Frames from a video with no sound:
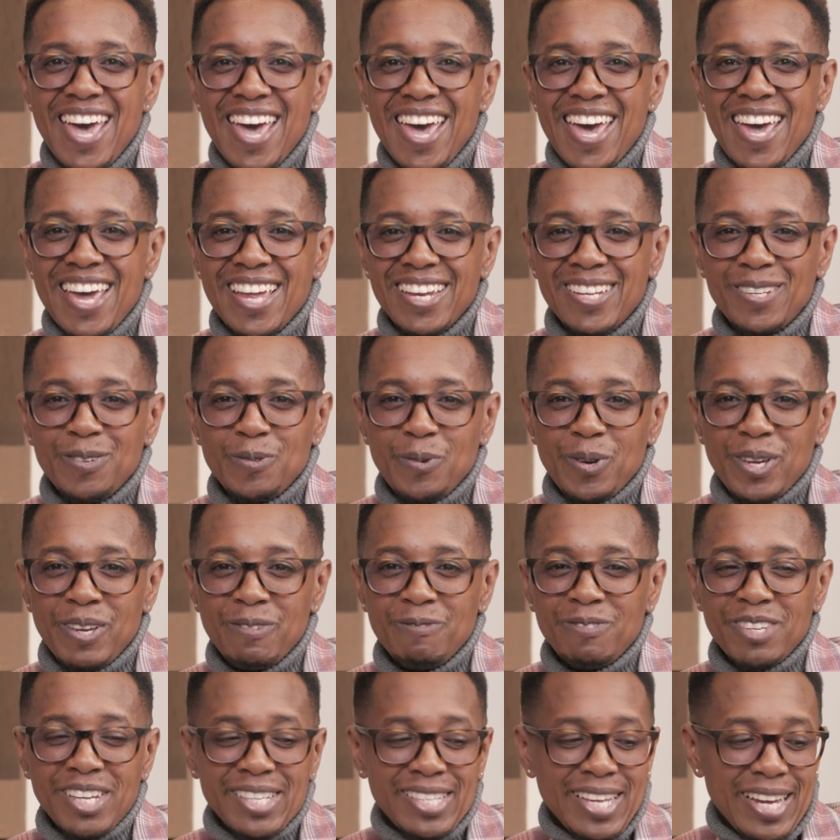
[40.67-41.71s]
and
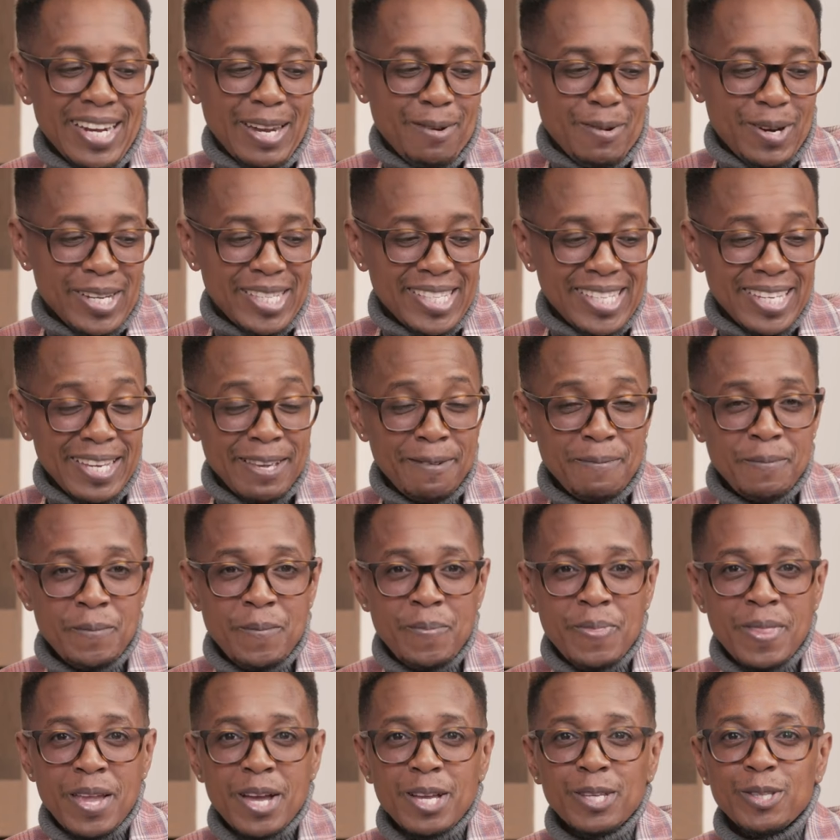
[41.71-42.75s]
we've just had our tea.
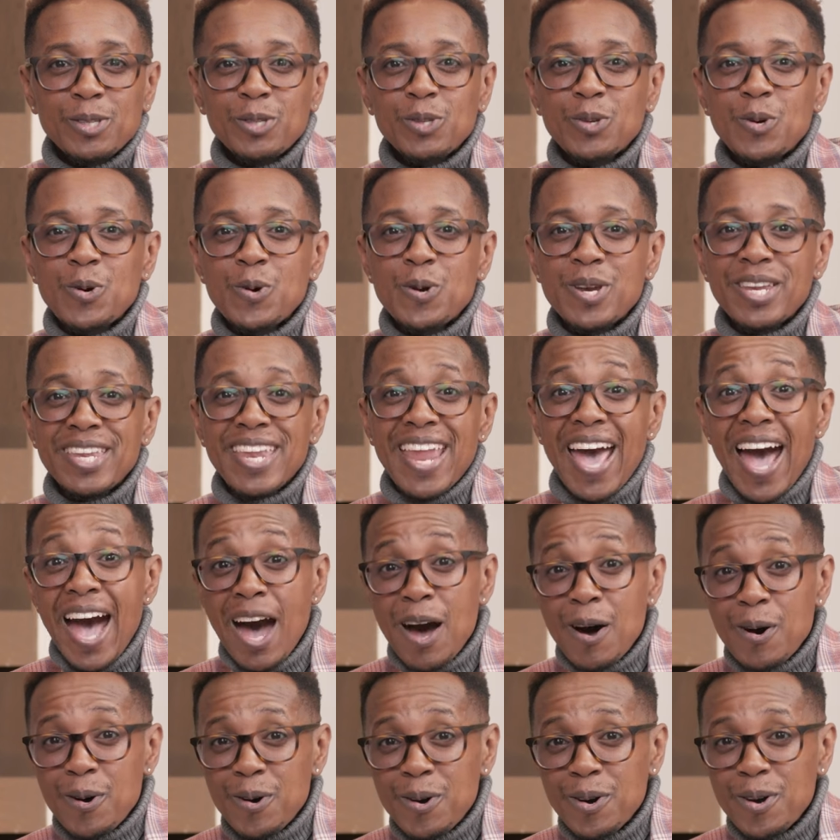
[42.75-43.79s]
So
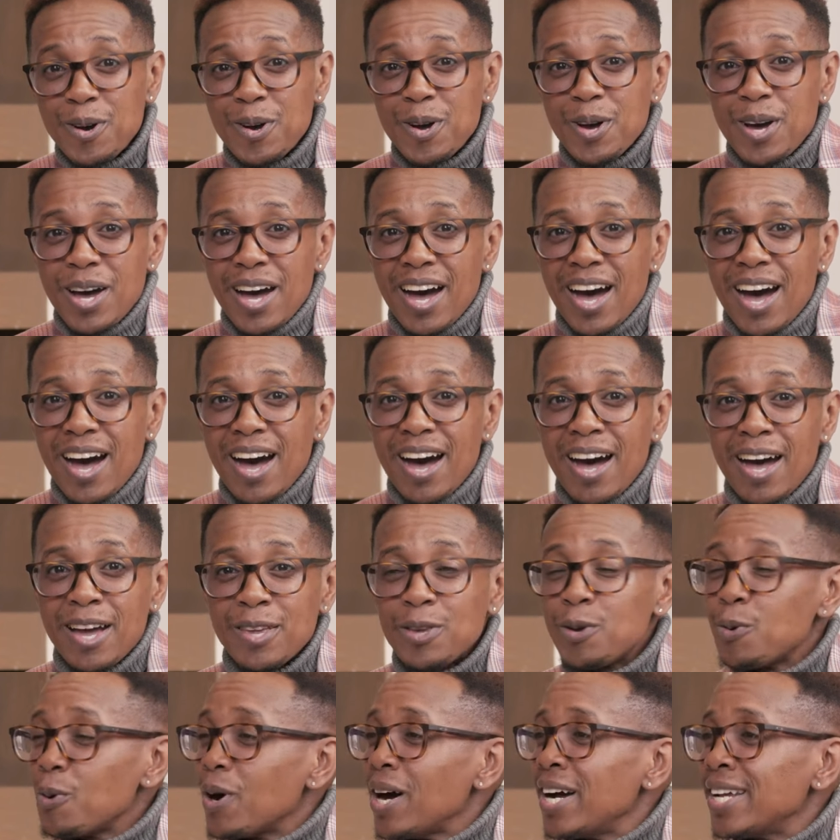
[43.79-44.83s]
now
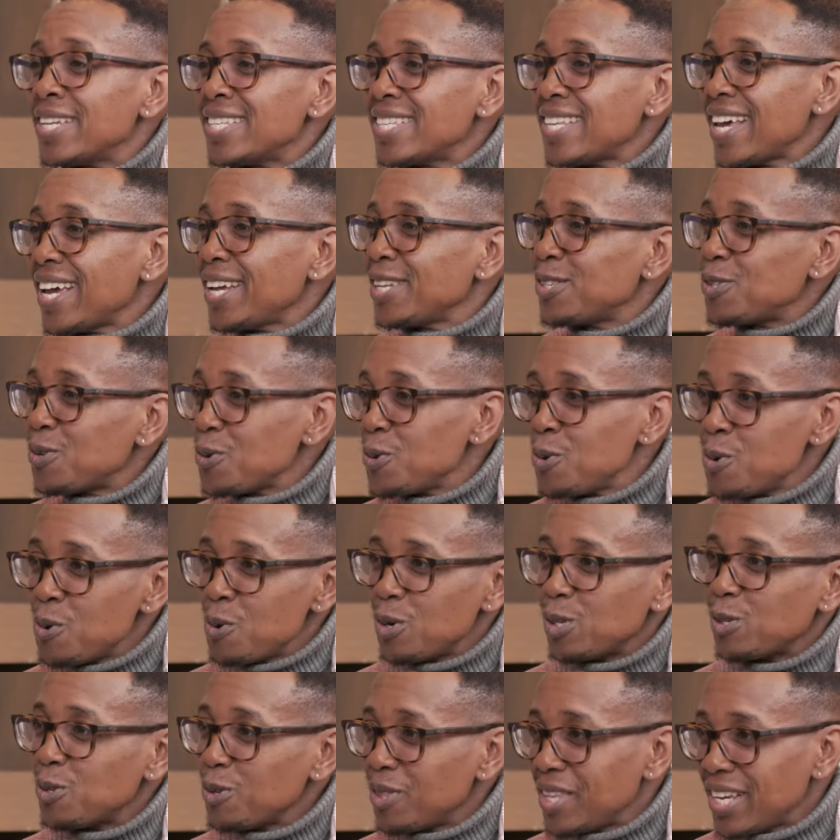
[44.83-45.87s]
you are saying
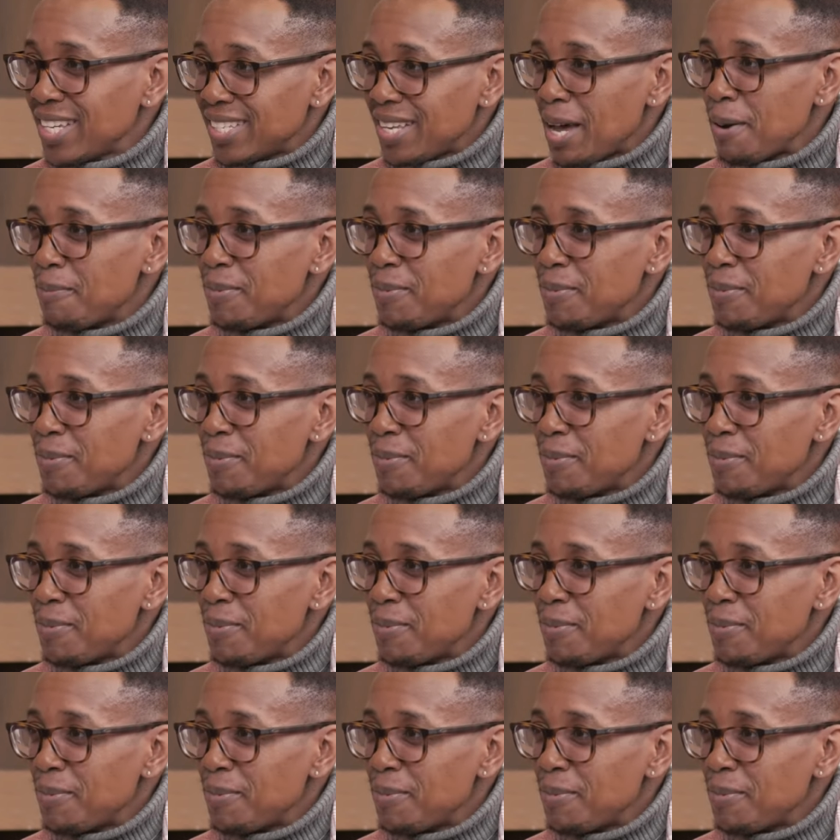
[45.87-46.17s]
two things